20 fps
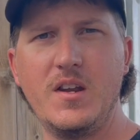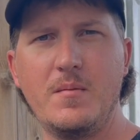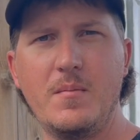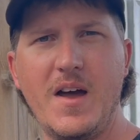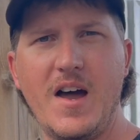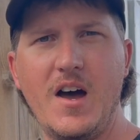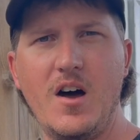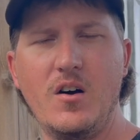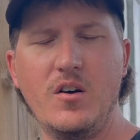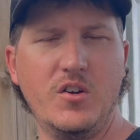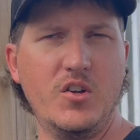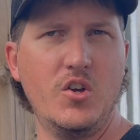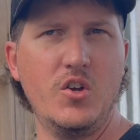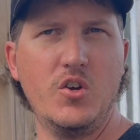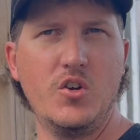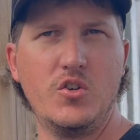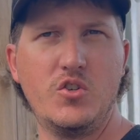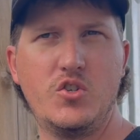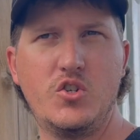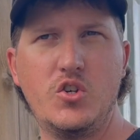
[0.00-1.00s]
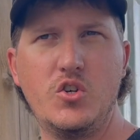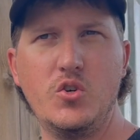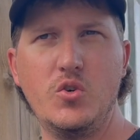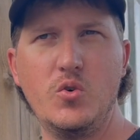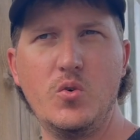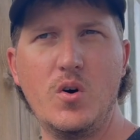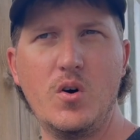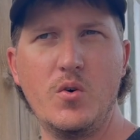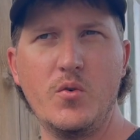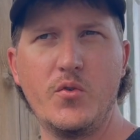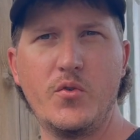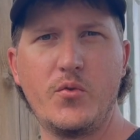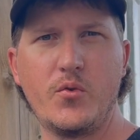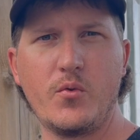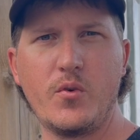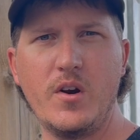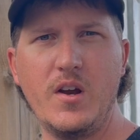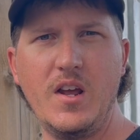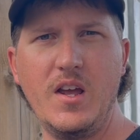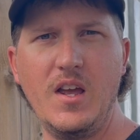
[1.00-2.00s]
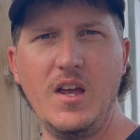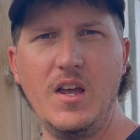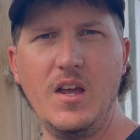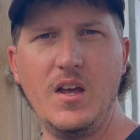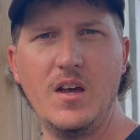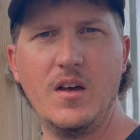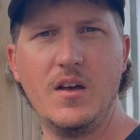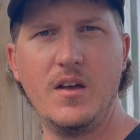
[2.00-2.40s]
about 203.